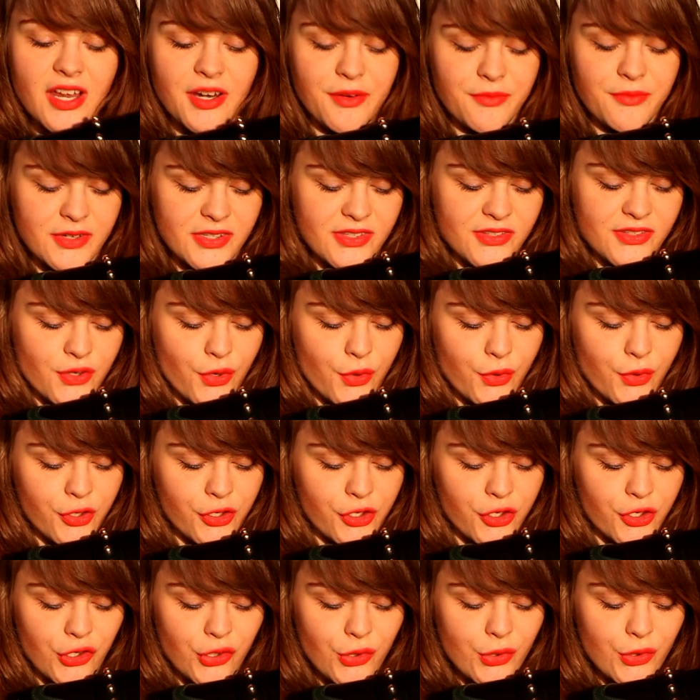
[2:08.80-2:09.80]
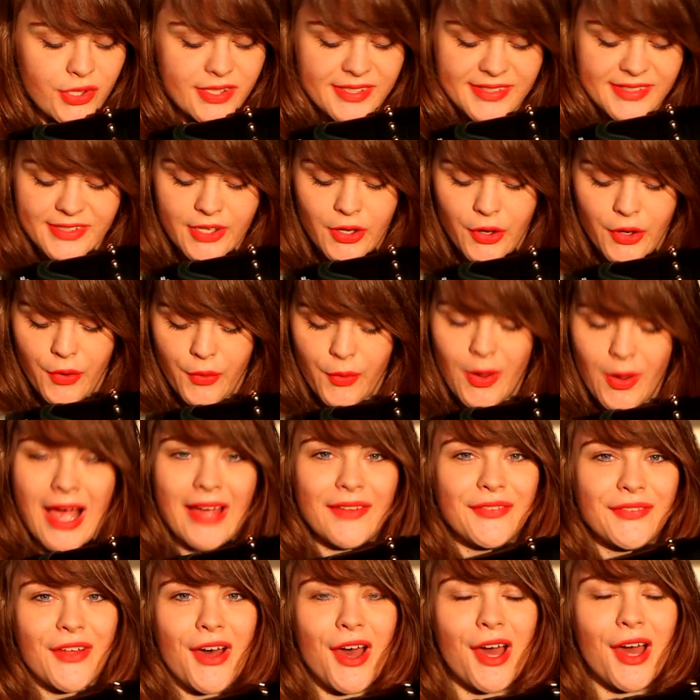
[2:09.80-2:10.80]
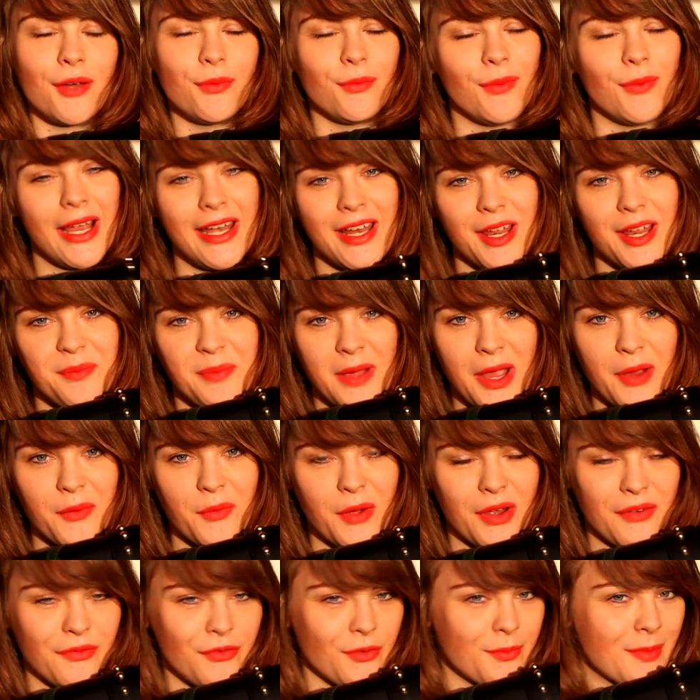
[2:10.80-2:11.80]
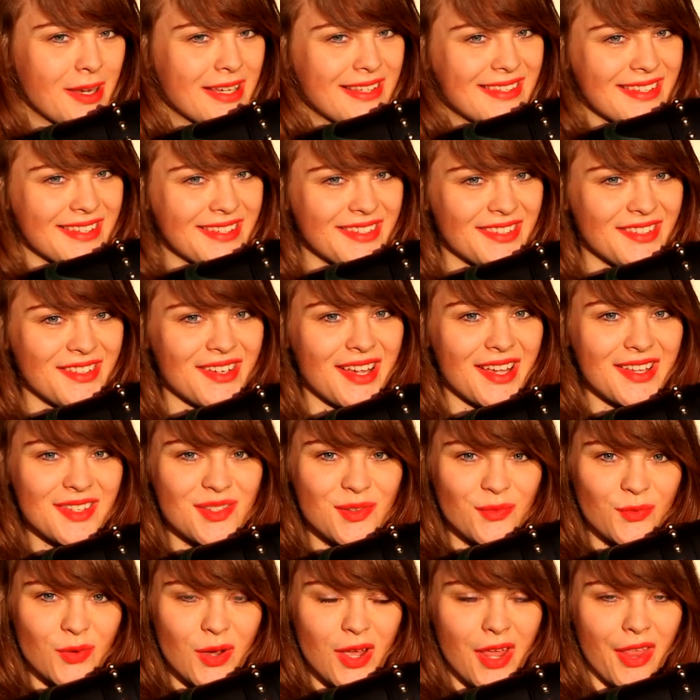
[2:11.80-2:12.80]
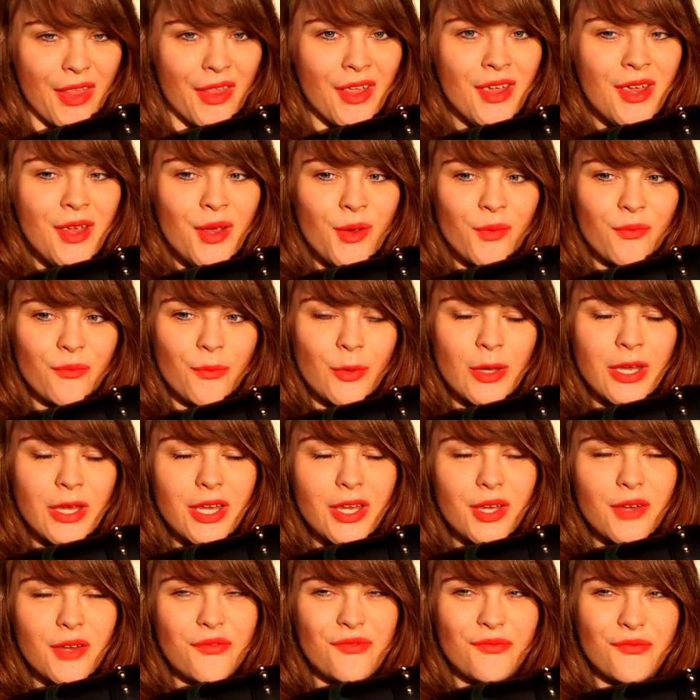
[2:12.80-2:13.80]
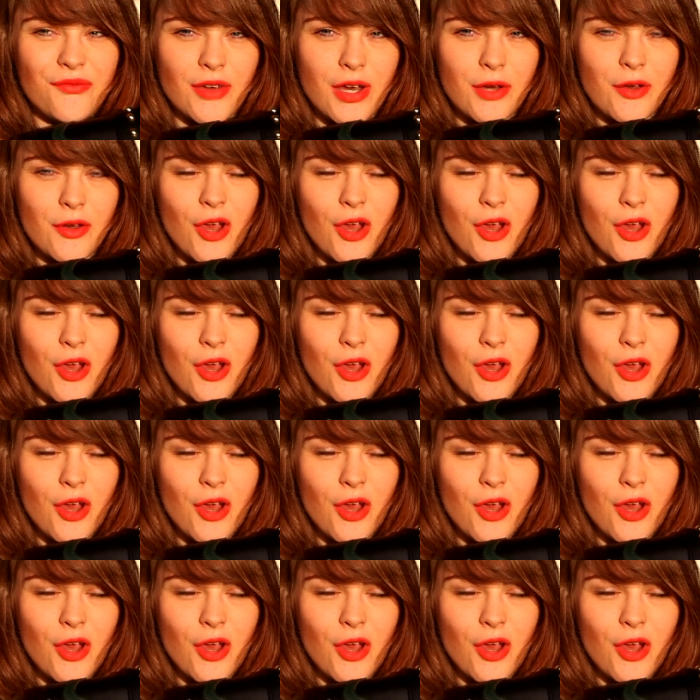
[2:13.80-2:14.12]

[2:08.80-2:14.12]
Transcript: it was so cute so I thought why not buy one for my sister as well. We very